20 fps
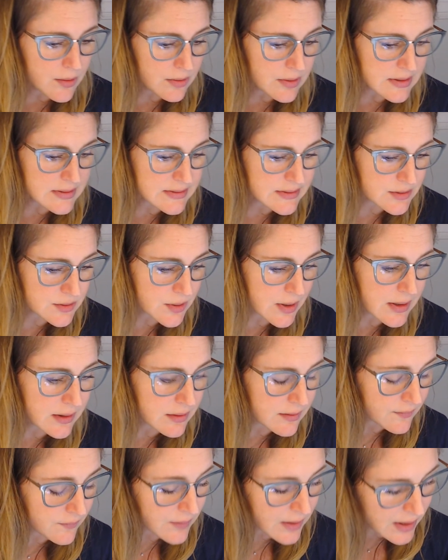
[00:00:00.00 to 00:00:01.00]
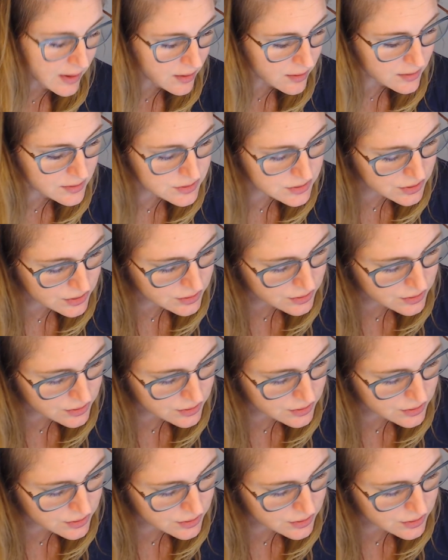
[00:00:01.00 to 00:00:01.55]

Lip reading: this strength of character.